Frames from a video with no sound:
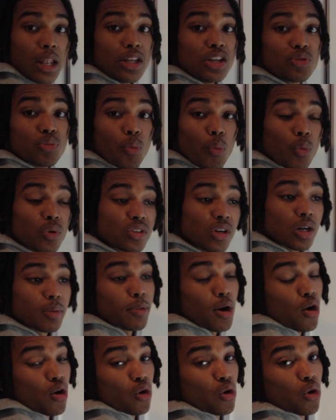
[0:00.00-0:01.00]
At least when we're
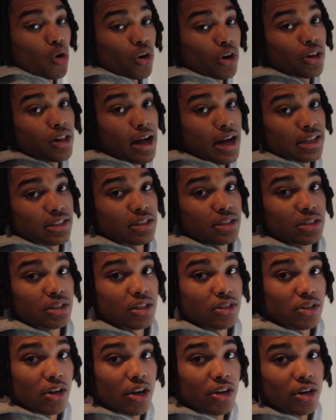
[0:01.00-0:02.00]
talking about core classes,
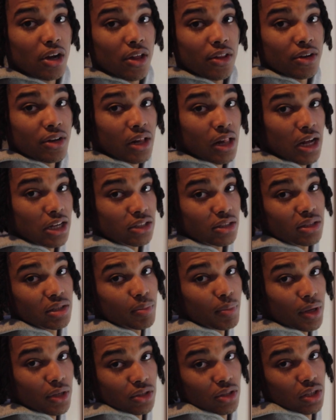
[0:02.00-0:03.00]
because all your other classes
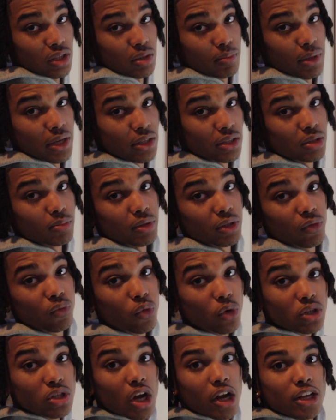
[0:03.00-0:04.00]
depends on your major. But
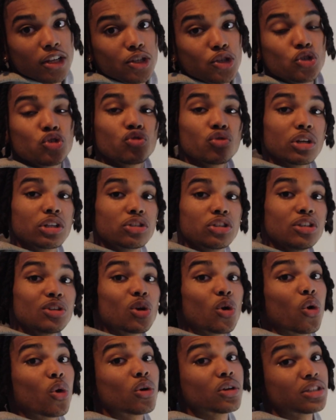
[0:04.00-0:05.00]
if we're talking strictly
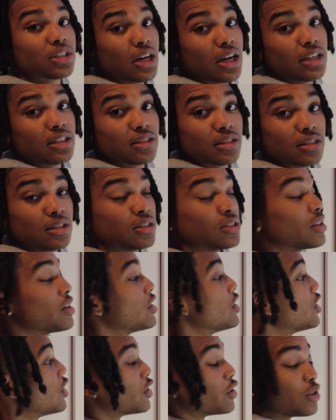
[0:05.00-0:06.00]
core sciences,
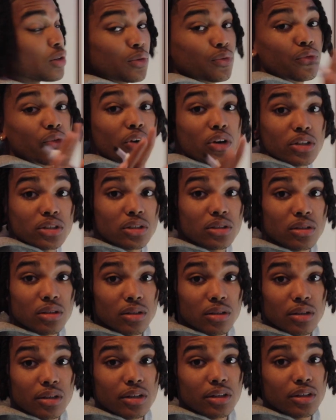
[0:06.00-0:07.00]
Your first